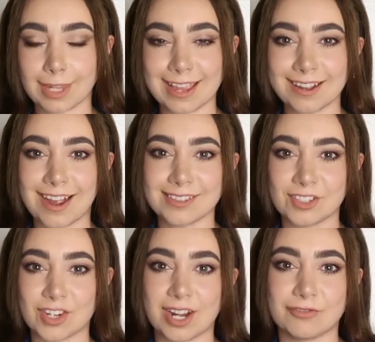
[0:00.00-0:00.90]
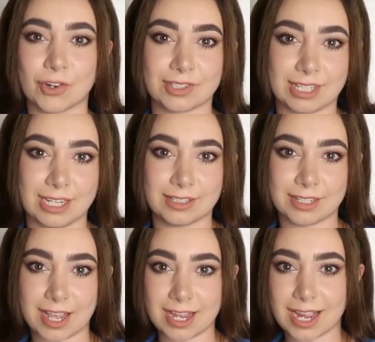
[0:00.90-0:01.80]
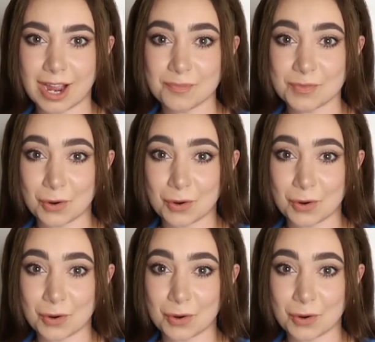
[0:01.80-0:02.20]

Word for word: Hey guys, it's Janette Voski. Today I'm